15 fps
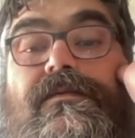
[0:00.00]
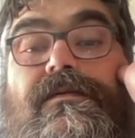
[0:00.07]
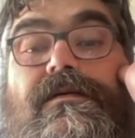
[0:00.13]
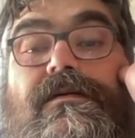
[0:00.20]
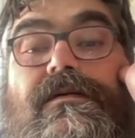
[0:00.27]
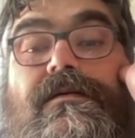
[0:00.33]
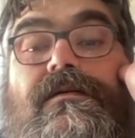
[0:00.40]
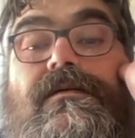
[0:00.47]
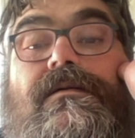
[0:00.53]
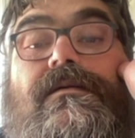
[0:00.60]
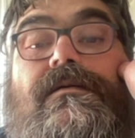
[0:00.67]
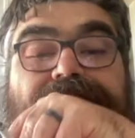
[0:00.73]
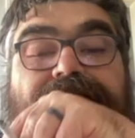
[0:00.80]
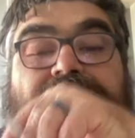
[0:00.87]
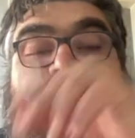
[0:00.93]
there.
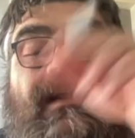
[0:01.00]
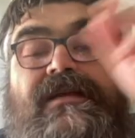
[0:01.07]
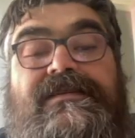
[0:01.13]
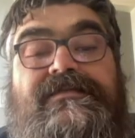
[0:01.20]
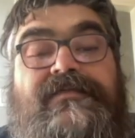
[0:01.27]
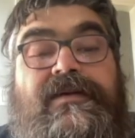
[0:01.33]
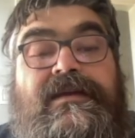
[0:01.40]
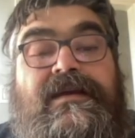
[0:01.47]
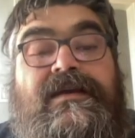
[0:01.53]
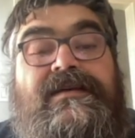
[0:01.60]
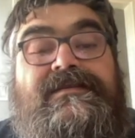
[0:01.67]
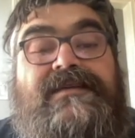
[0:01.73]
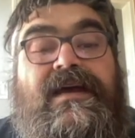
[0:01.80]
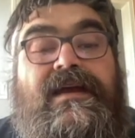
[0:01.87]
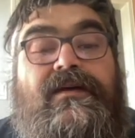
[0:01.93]
It's funny
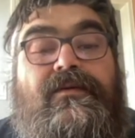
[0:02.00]
because I